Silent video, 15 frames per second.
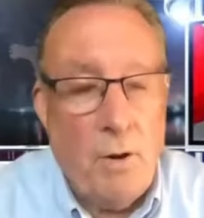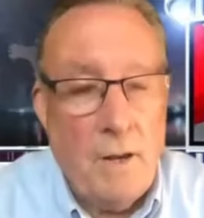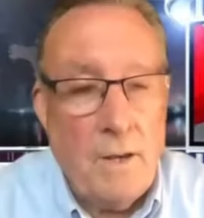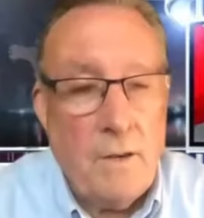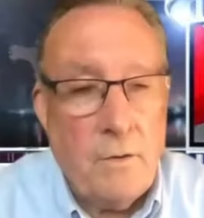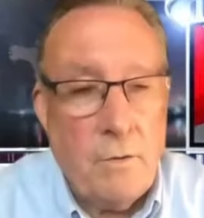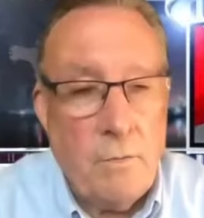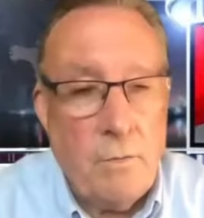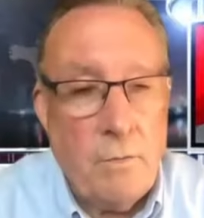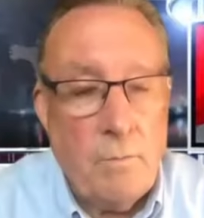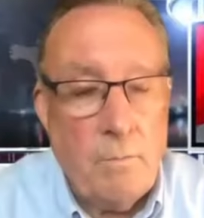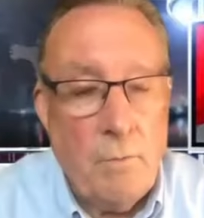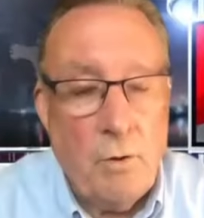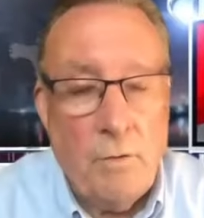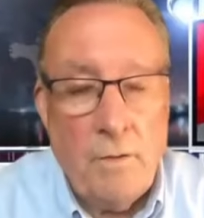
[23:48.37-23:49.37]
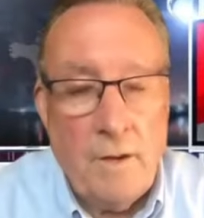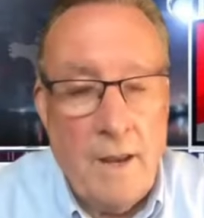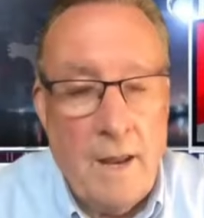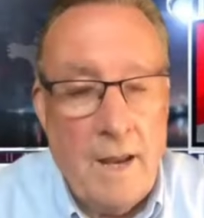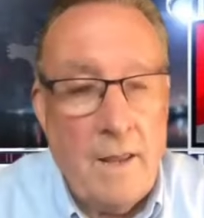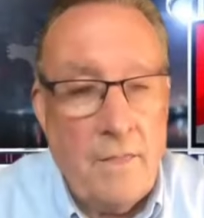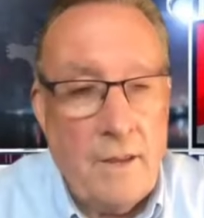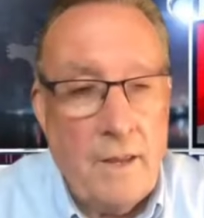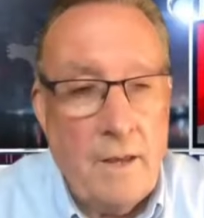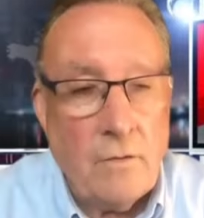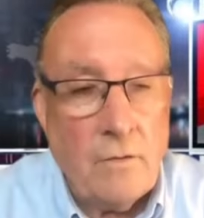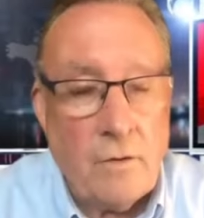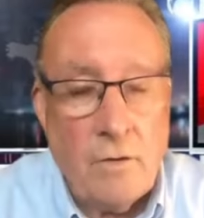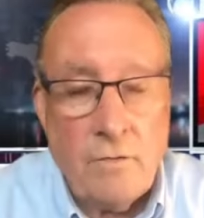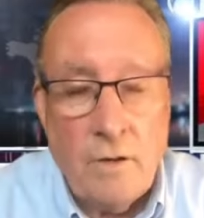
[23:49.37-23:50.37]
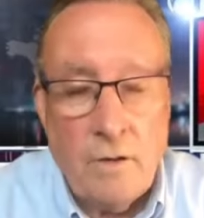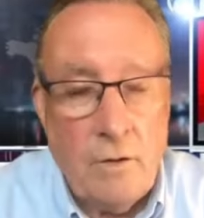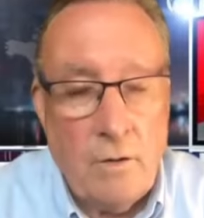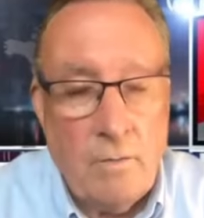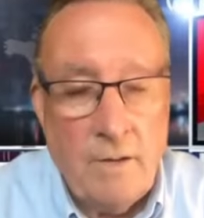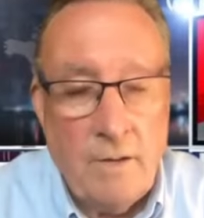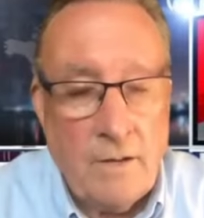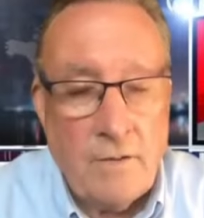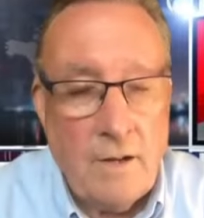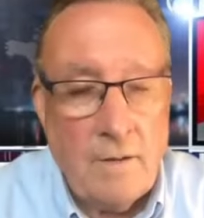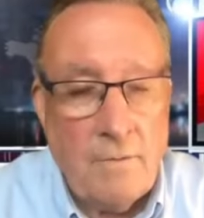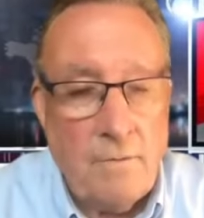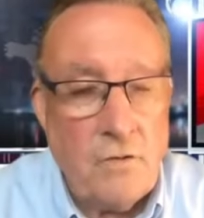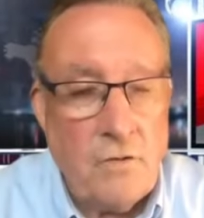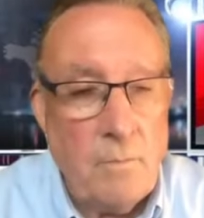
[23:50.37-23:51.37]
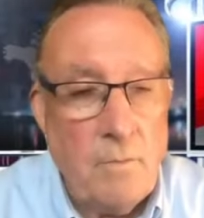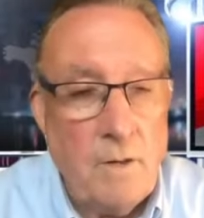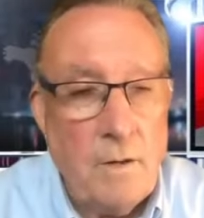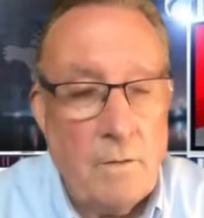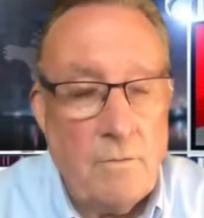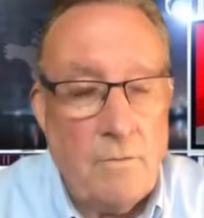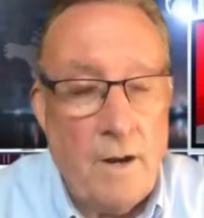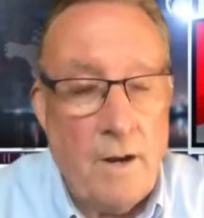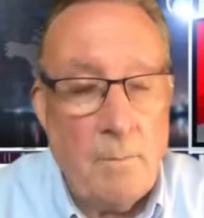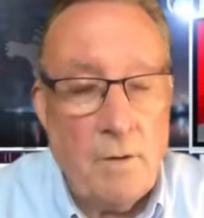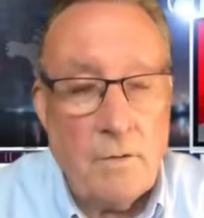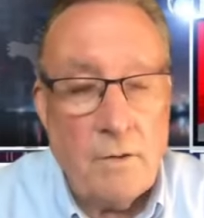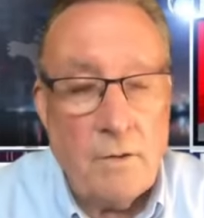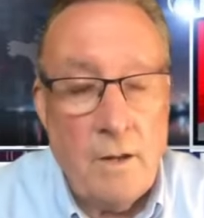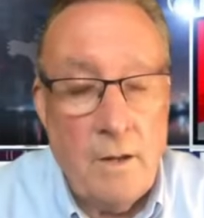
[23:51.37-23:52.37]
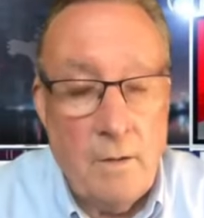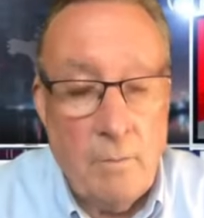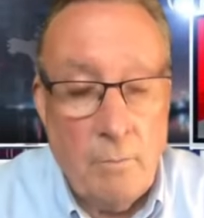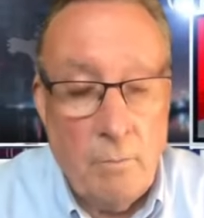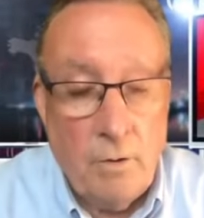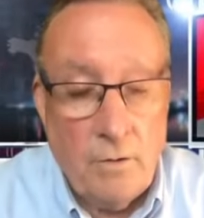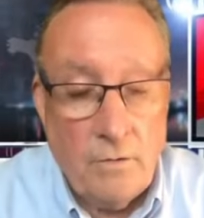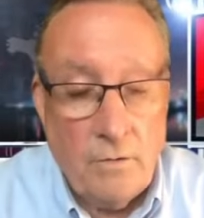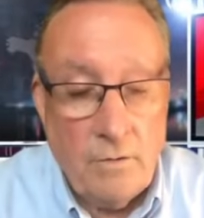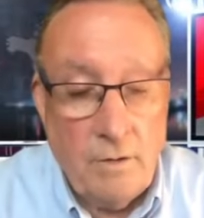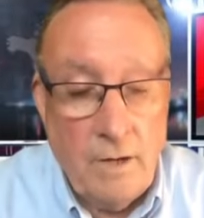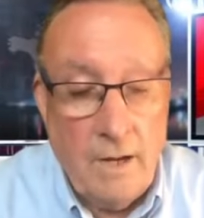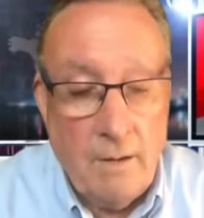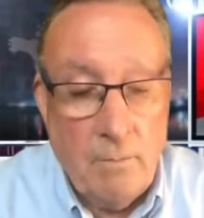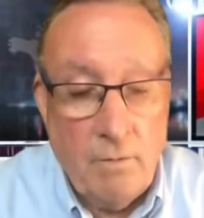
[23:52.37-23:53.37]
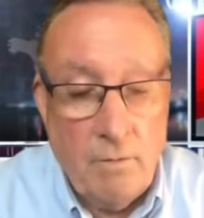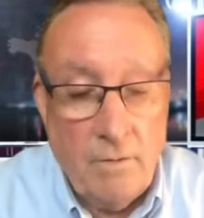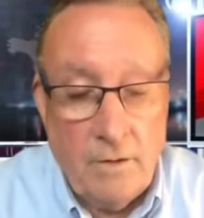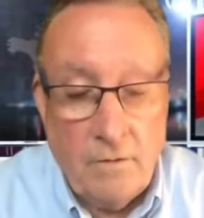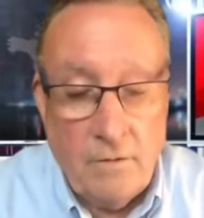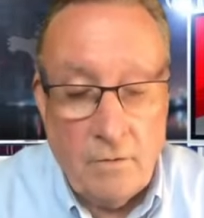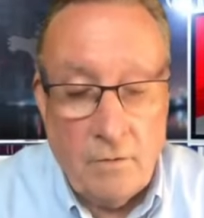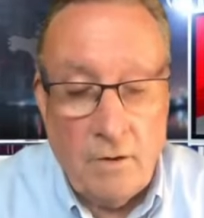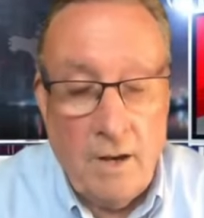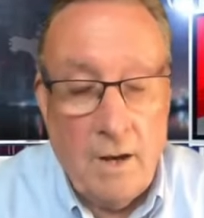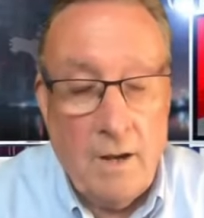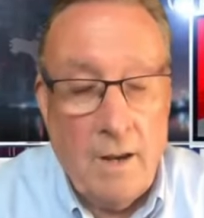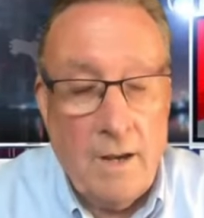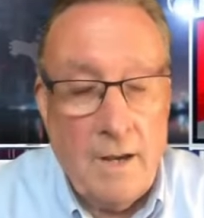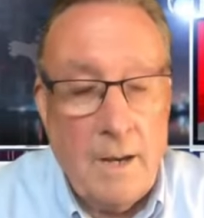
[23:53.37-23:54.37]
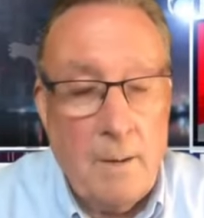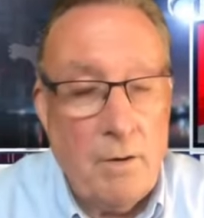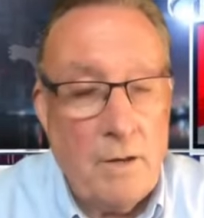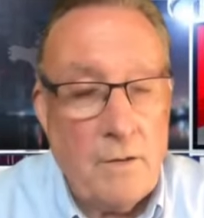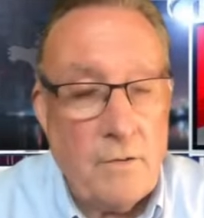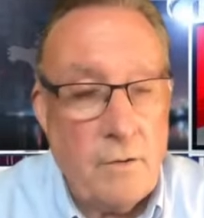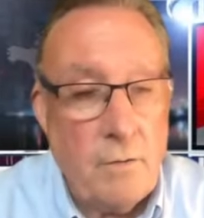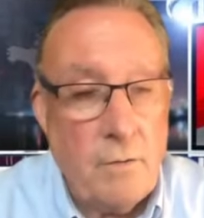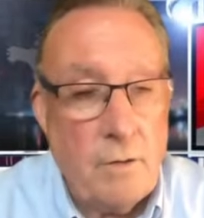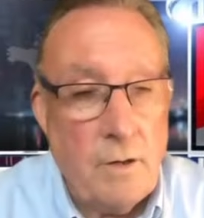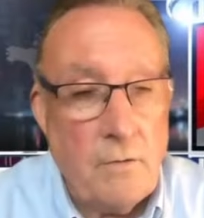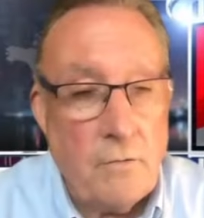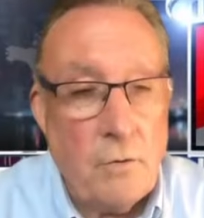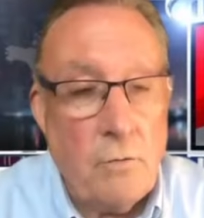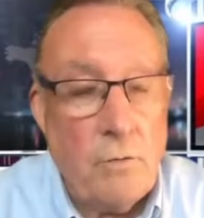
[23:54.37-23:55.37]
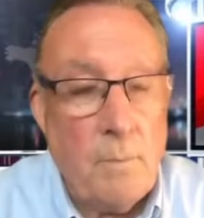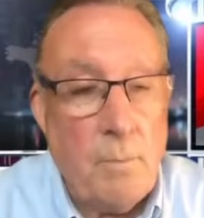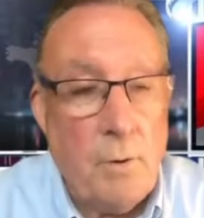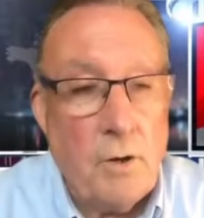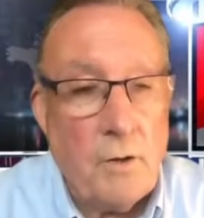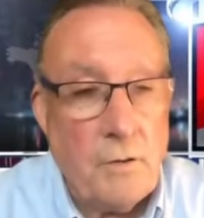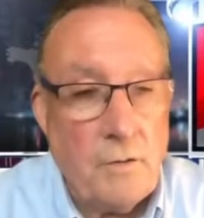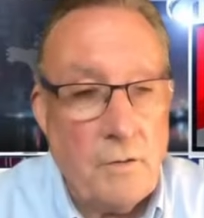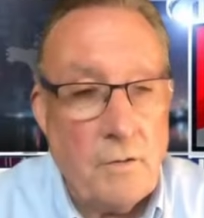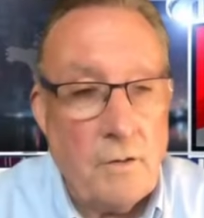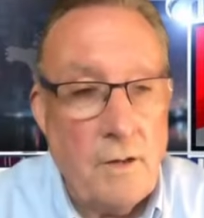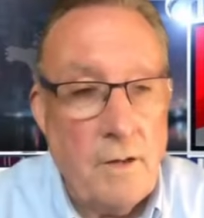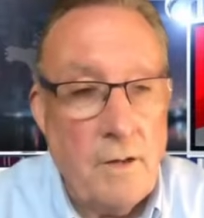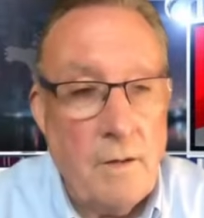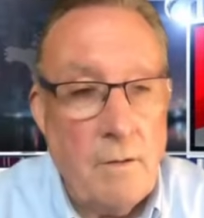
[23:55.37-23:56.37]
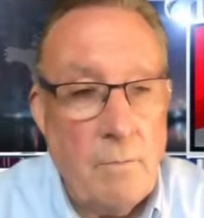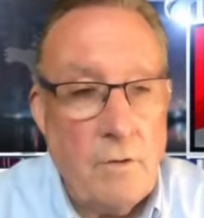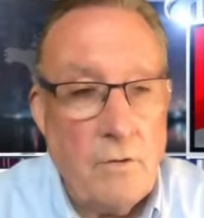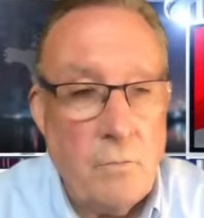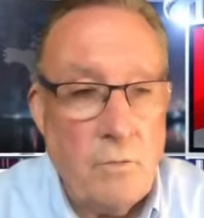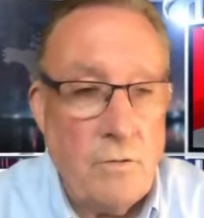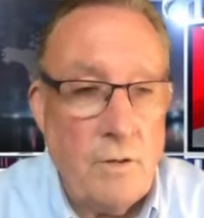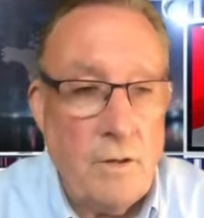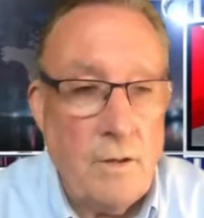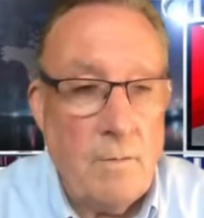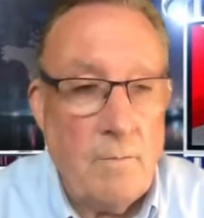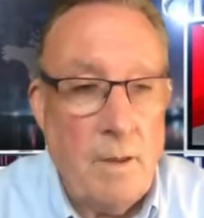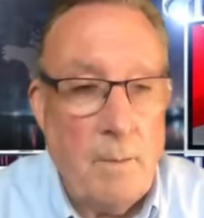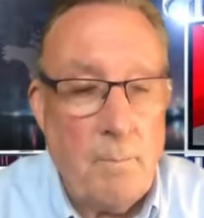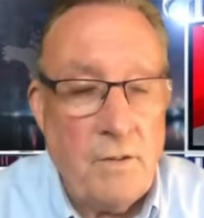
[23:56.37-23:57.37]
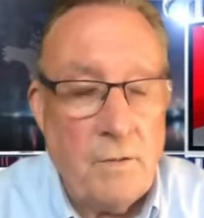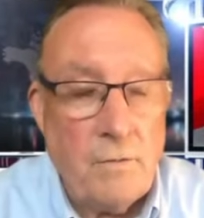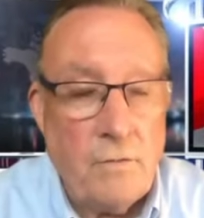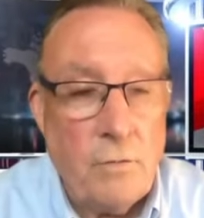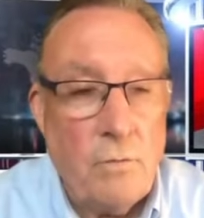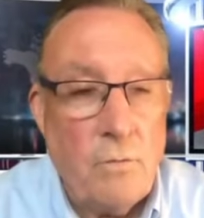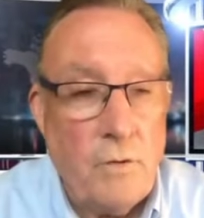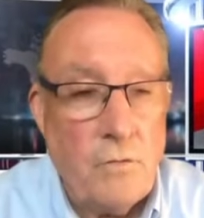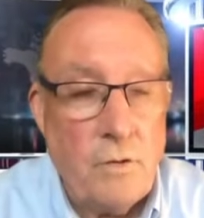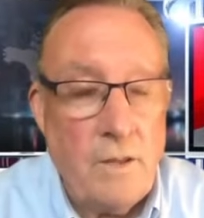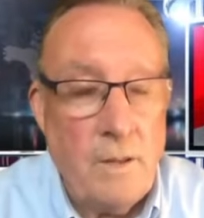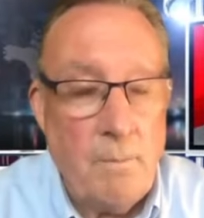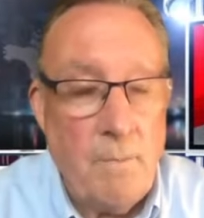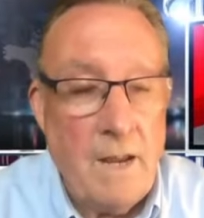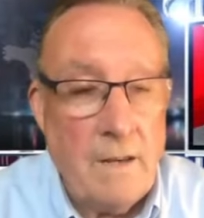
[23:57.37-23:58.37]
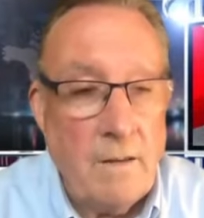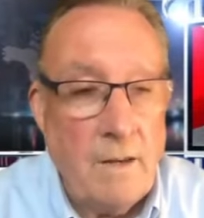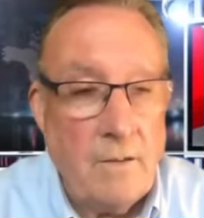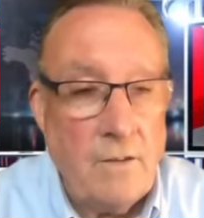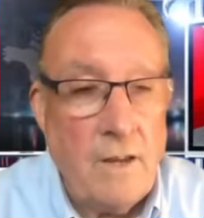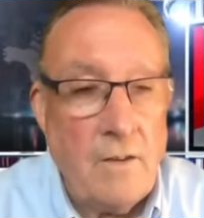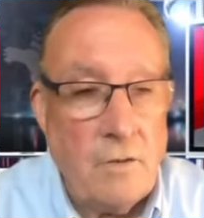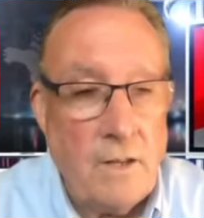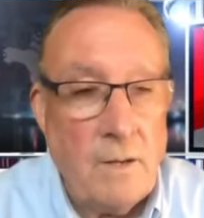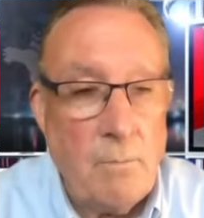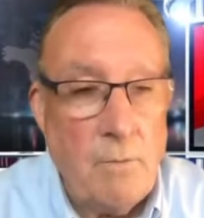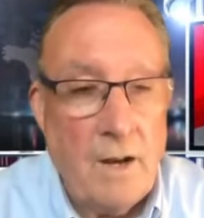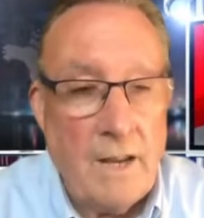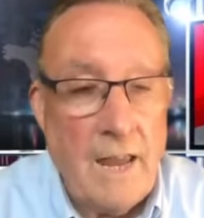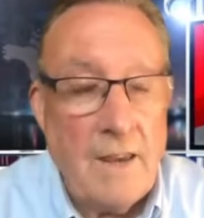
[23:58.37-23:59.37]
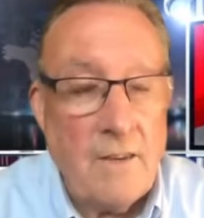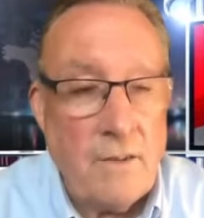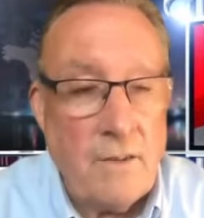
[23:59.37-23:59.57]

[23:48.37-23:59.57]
into more than anything else, because they're not necessarily fishermen or farmers, was, hey, this is going to enable us to control the borders, which was a piece of sophistry that meant essentially we're against